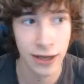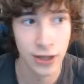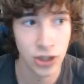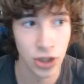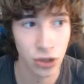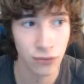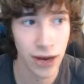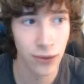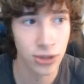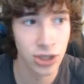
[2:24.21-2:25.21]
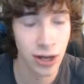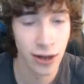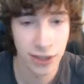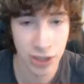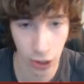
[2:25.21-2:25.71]
You turn around.
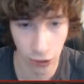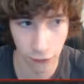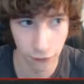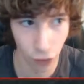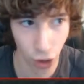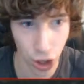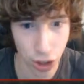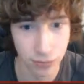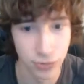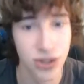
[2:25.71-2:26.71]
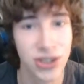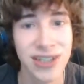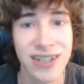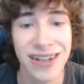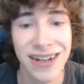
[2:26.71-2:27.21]
ten frames.
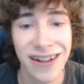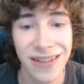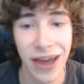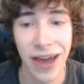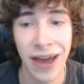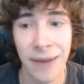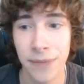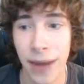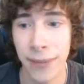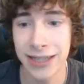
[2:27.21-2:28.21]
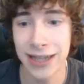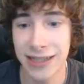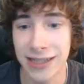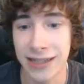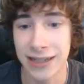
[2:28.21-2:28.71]
Um, I'm
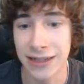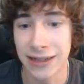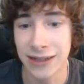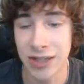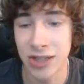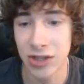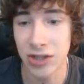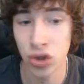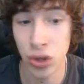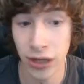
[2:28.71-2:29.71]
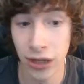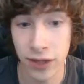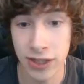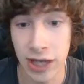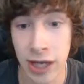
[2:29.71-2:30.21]
excited. This the trailer for
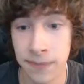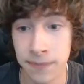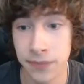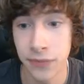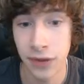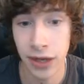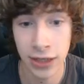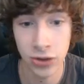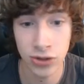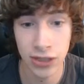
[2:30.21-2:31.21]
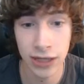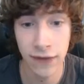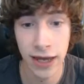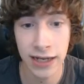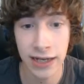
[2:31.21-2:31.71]
this game. It doesn't give
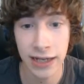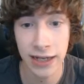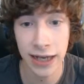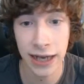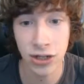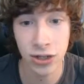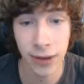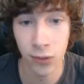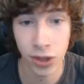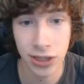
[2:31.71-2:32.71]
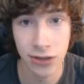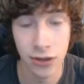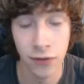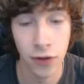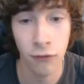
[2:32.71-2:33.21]
any indication about what it's of,
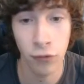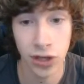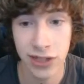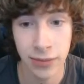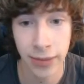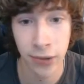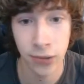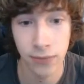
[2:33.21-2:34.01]
of what it's about.